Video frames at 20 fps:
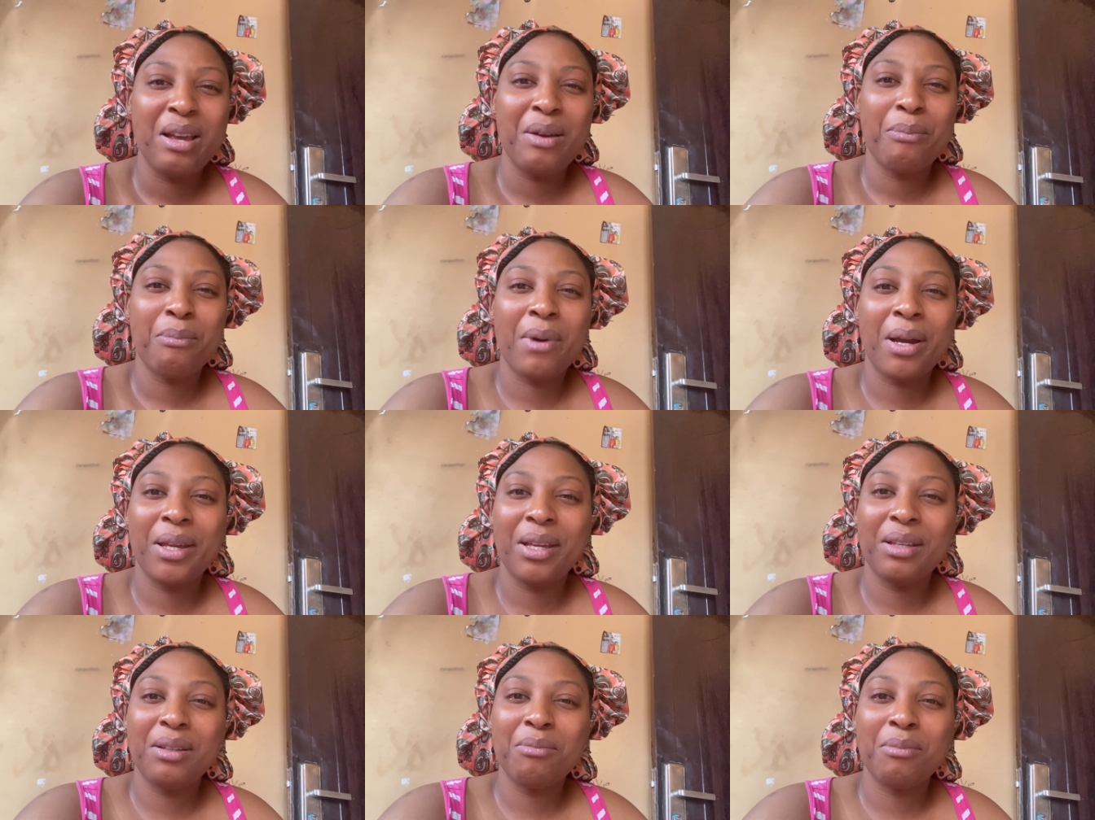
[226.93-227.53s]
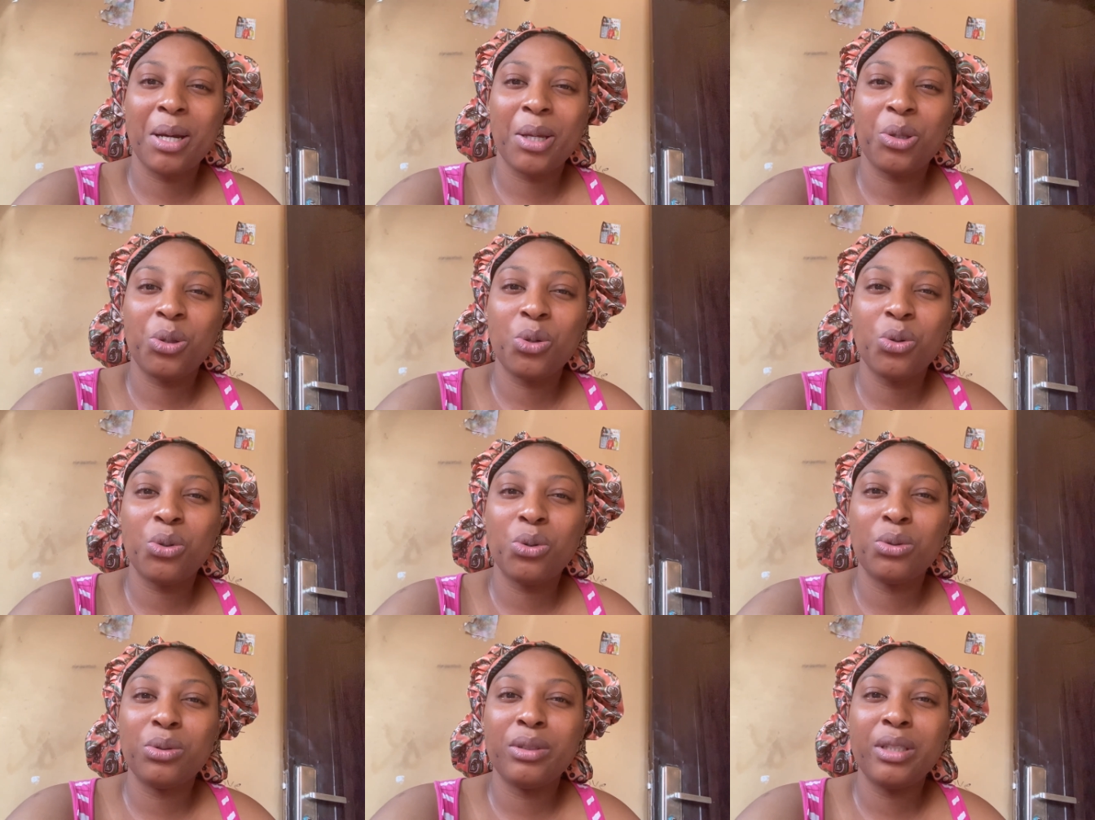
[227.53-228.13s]
My my
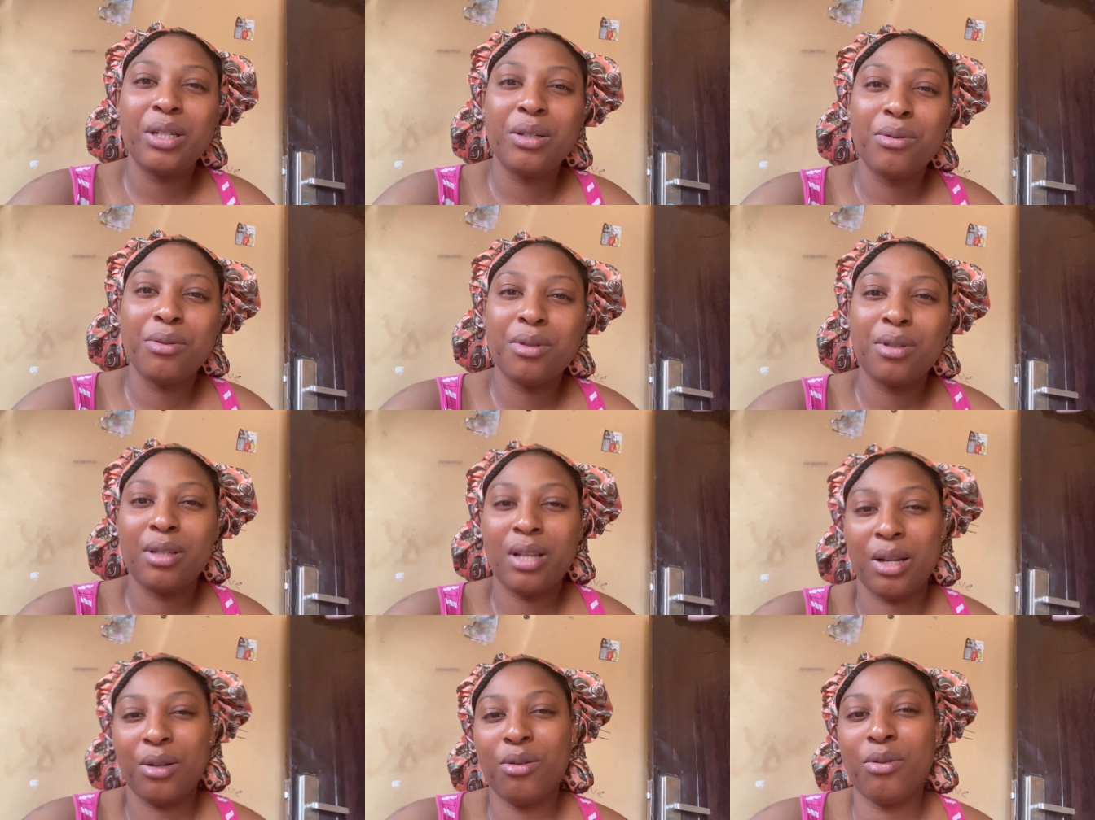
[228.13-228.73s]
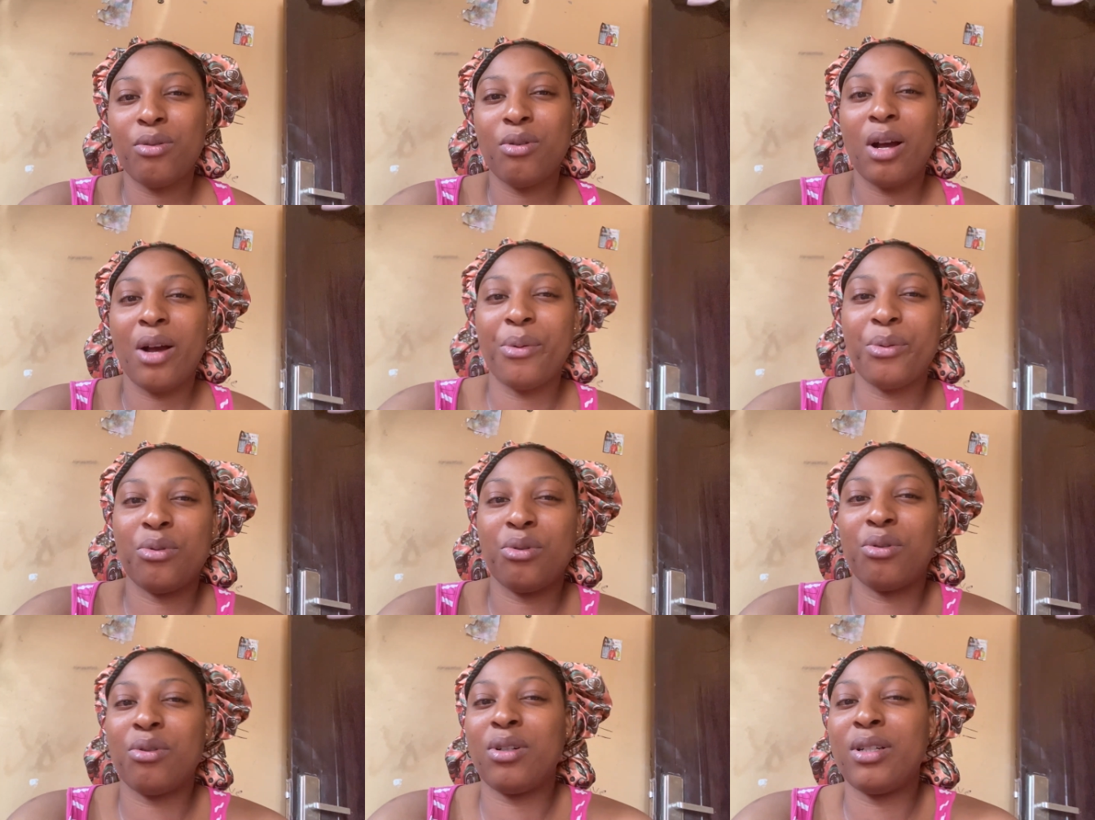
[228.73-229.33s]
toenails, I don't know how
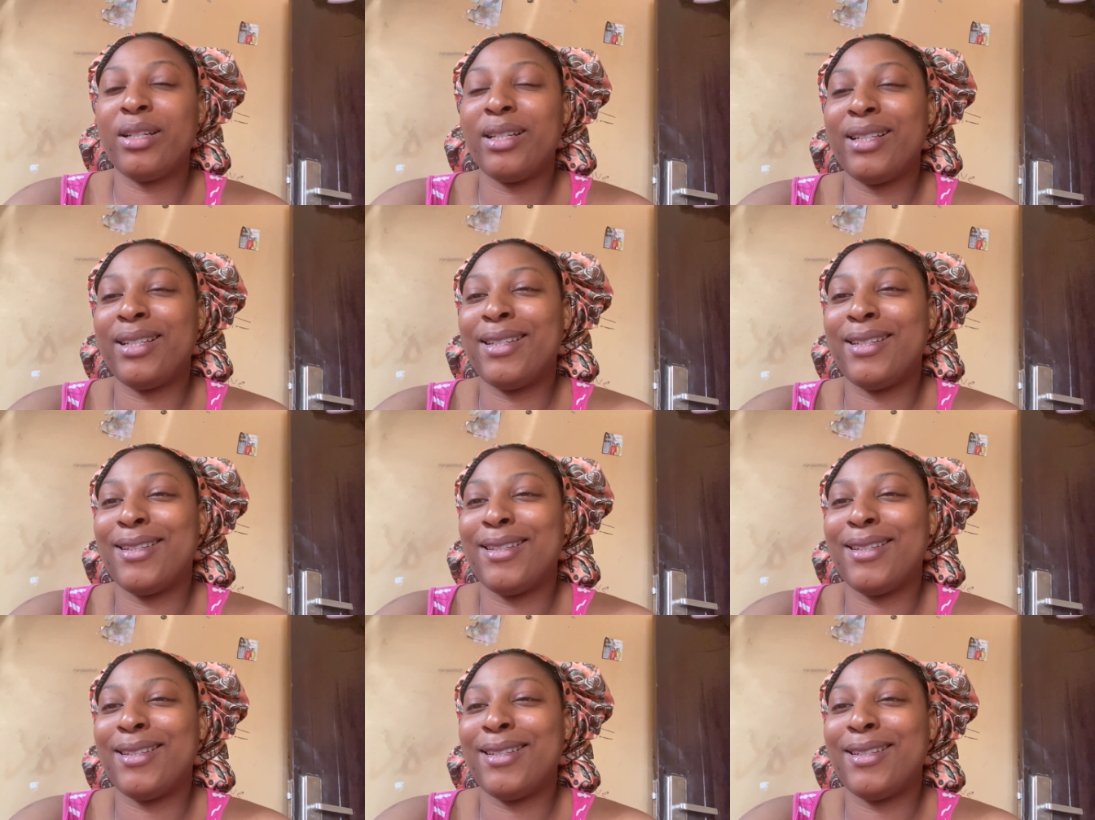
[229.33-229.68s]
to call it.